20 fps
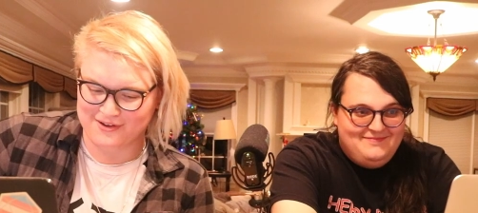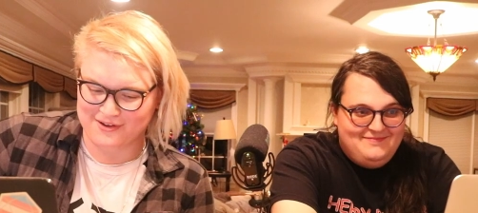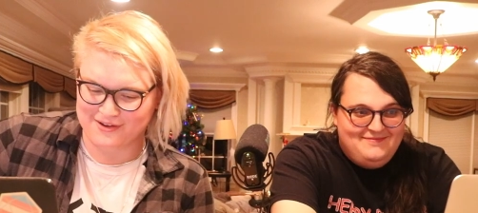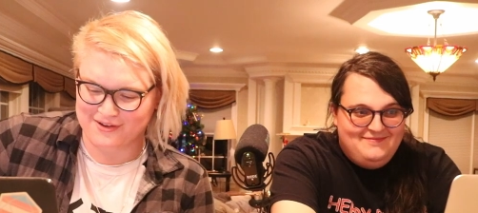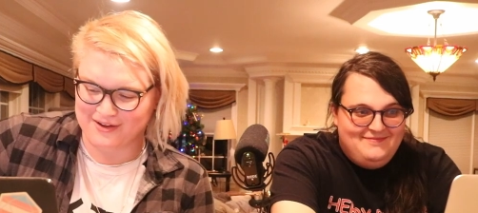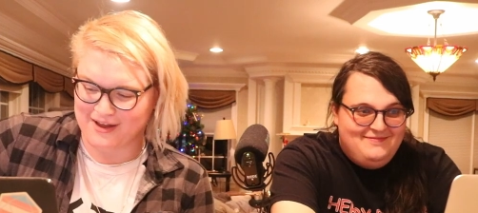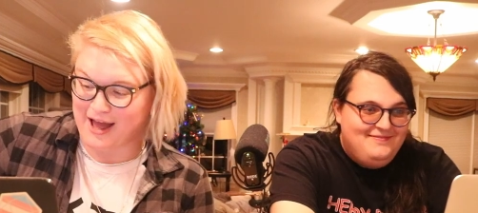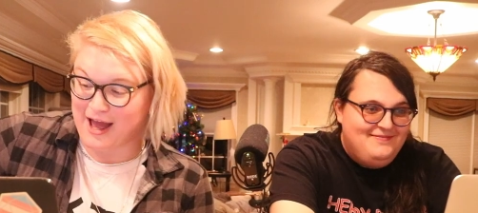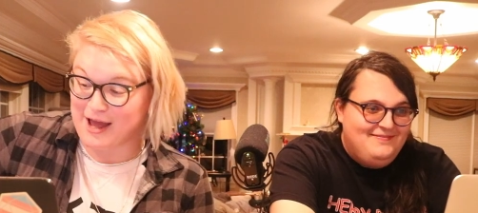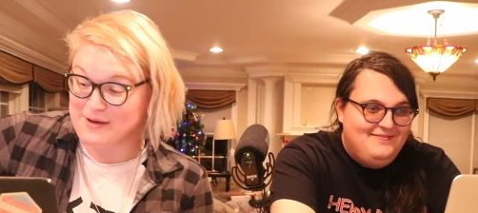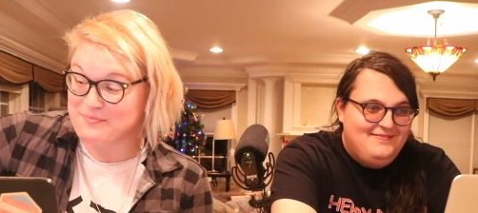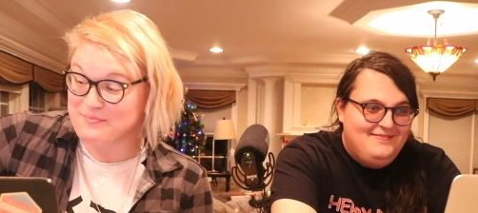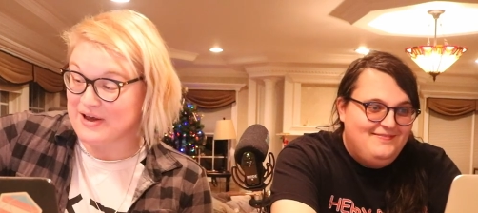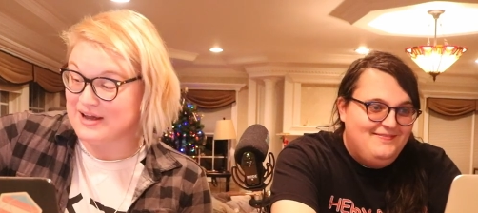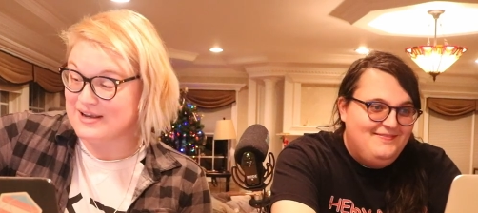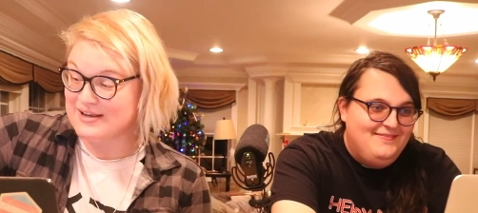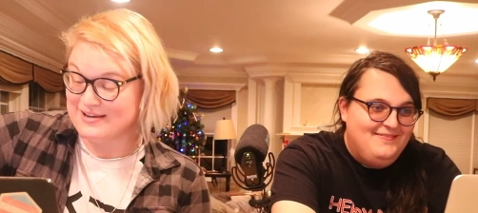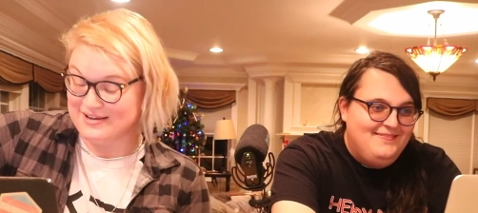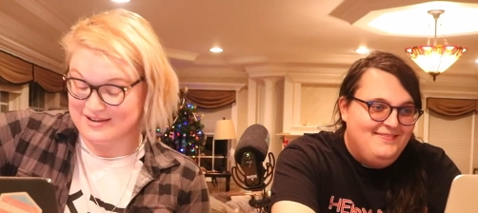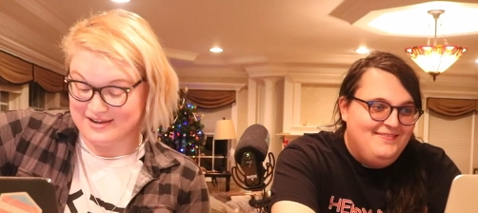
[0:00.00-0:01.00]
Speaker 1: I bet.
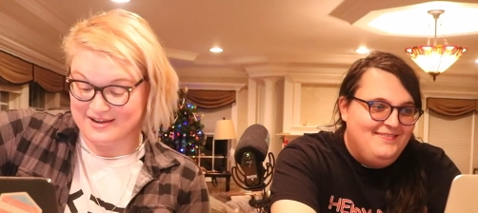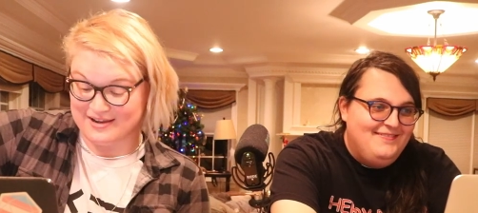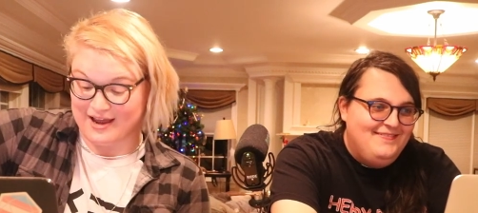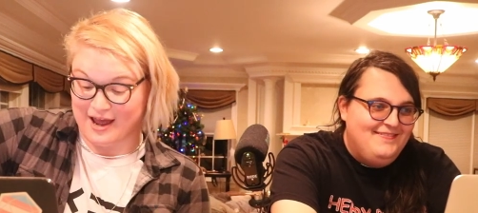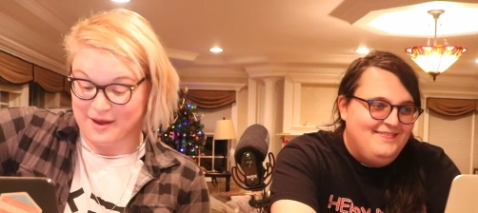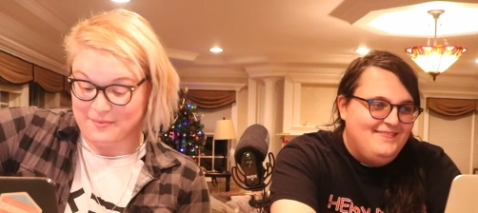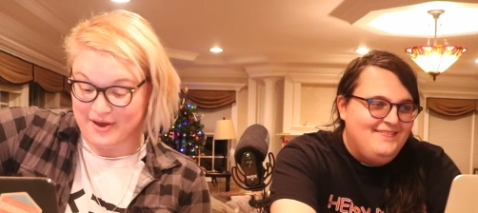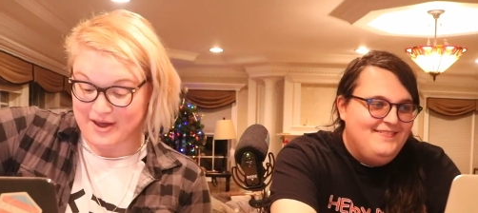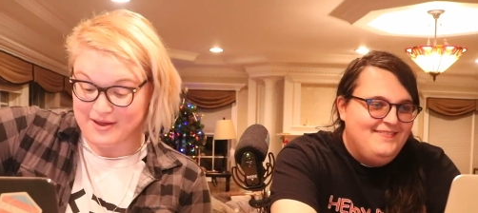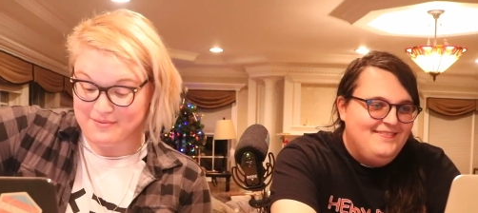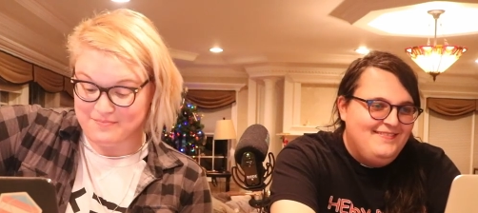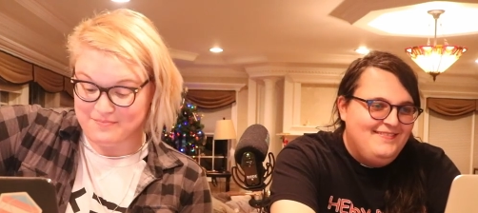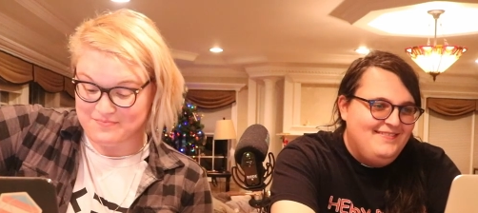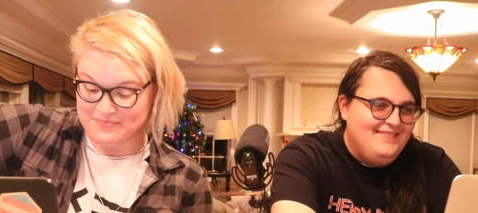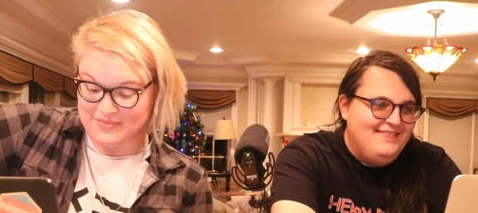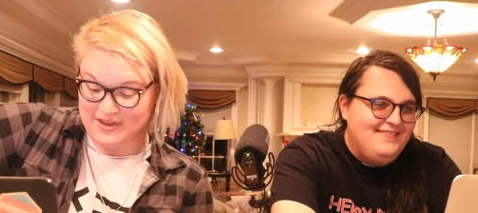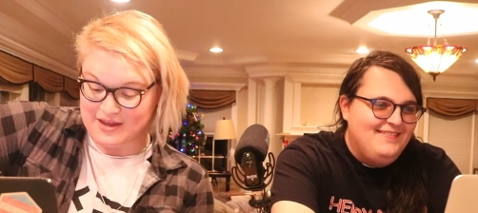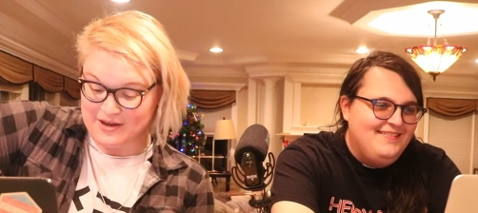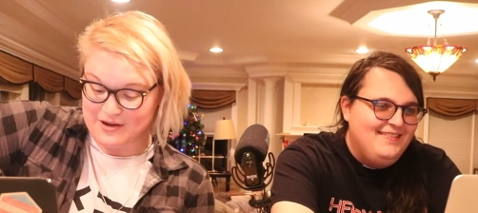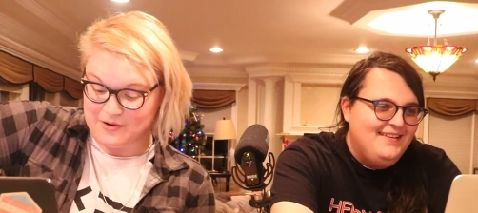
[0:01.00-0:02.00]

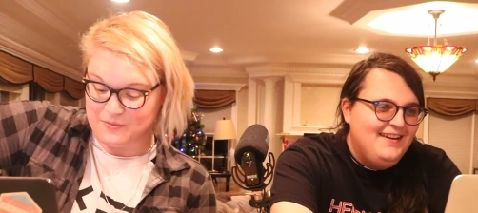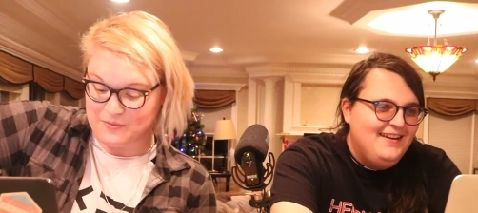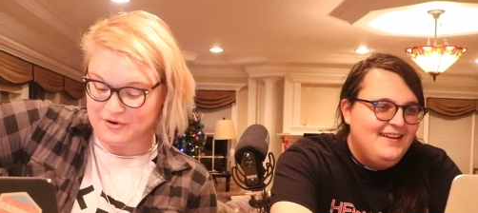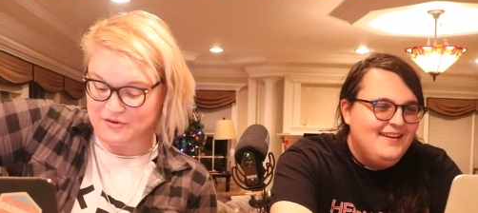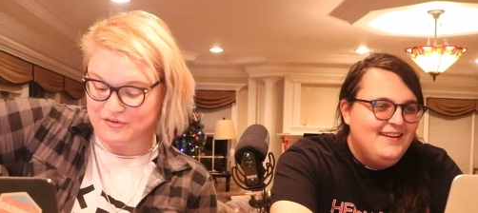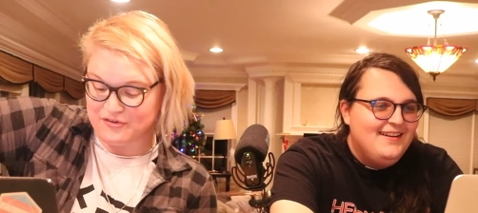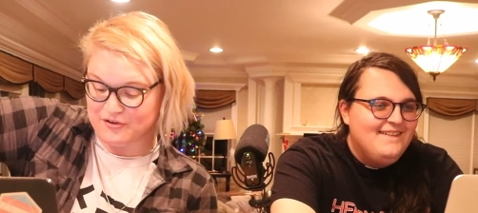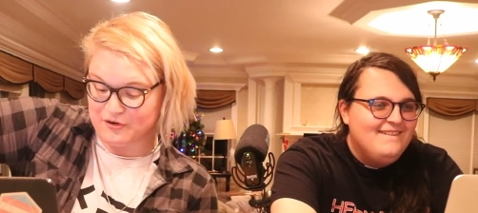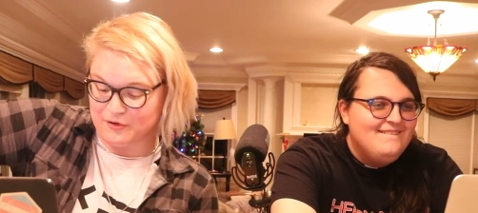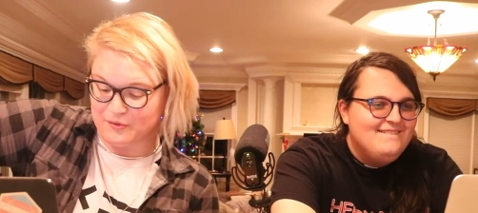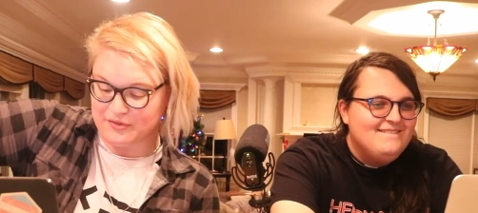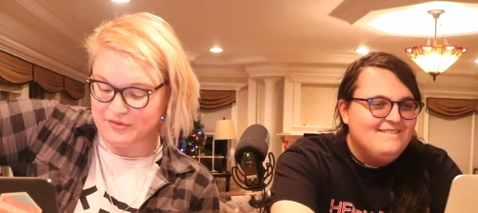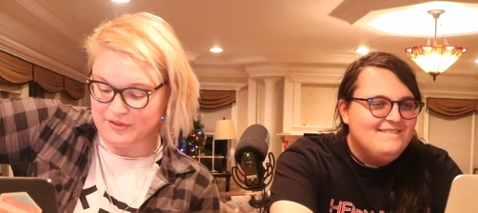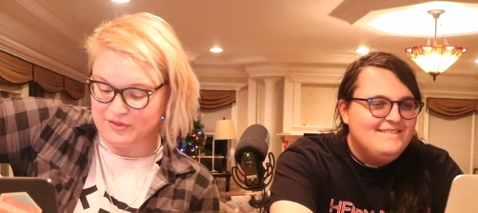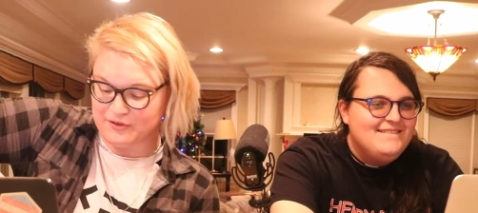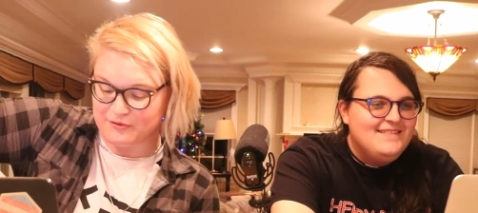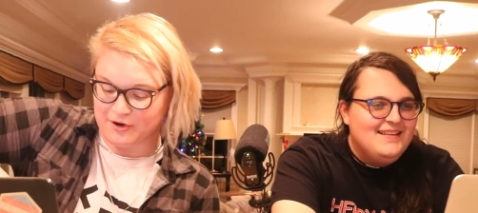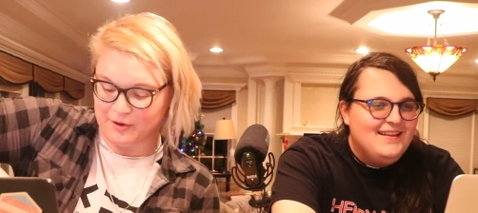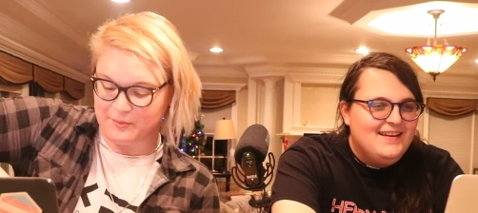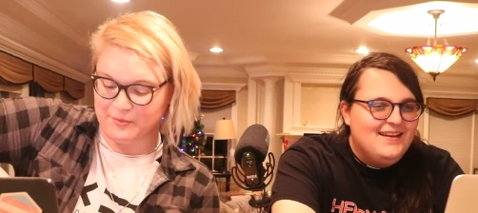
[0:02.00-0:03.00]
We're still within the
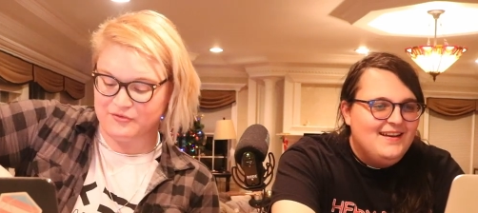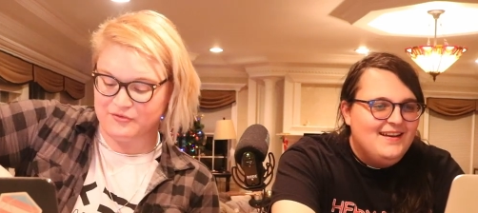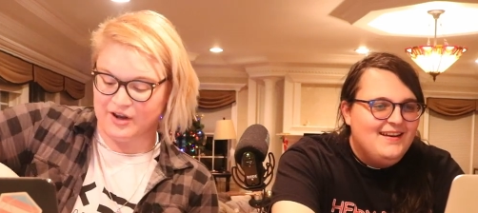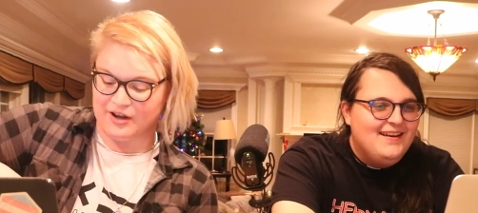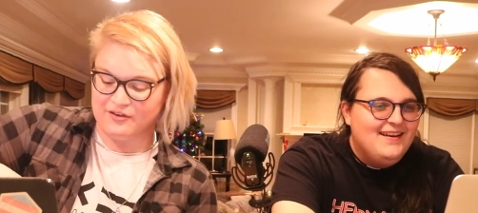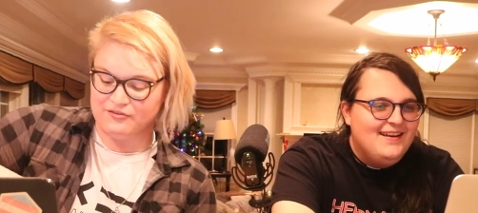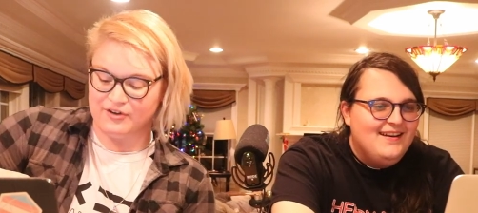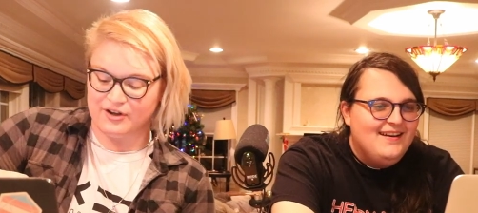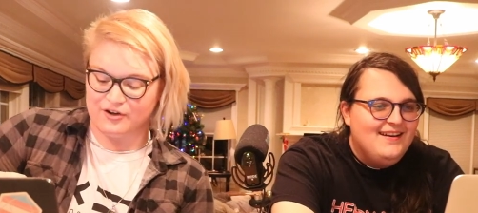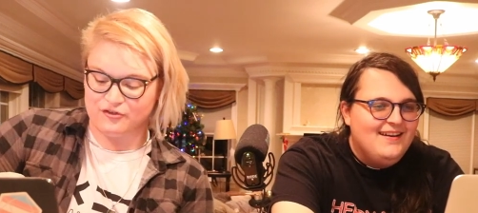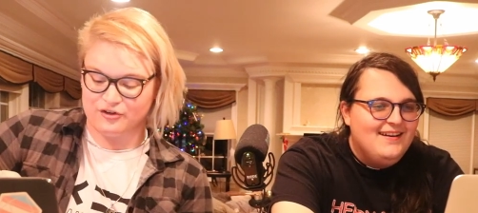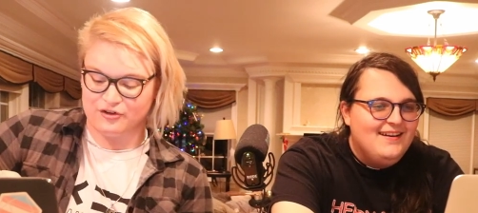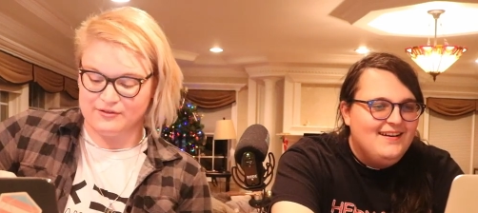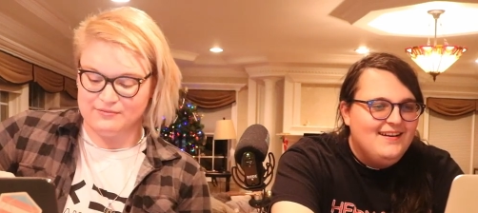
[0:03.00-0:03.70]
realm of nonfiction.